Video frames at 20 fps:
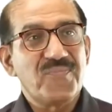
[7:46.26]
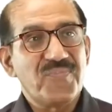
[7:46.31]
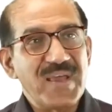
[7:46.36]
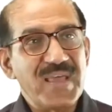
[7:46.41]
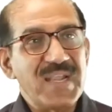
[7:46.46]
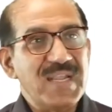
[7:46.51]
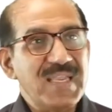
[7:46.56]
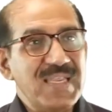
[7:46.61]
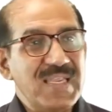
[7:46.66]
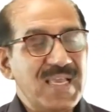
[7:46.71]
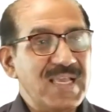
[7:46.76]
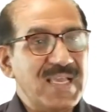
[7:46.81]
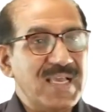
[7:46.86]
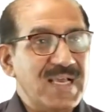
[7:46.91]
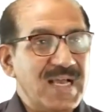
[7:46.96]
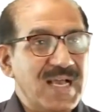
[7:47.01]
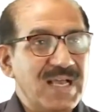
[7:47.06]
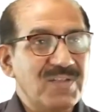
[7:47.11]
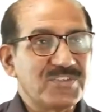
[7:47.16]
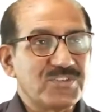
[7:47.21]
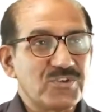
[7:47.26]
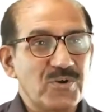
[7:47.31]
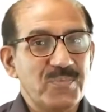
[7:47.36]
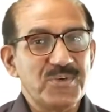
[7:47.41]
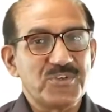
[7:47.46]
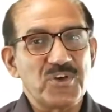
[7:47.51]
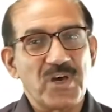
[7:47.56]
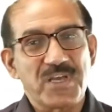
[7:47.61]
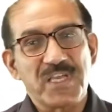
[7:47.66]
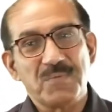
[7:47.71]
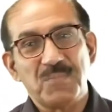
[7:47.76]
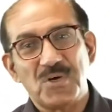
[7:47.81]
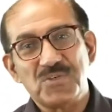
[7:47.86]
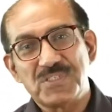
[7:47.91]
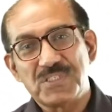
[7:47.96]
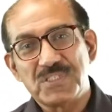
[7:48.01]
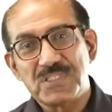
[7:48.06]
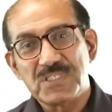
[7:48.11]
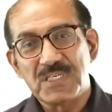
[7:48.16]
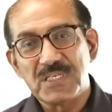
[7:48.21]
finally, I'll be talking
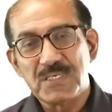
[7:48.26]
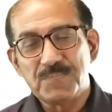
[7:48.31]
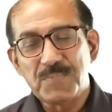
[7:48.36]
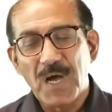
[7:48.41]
about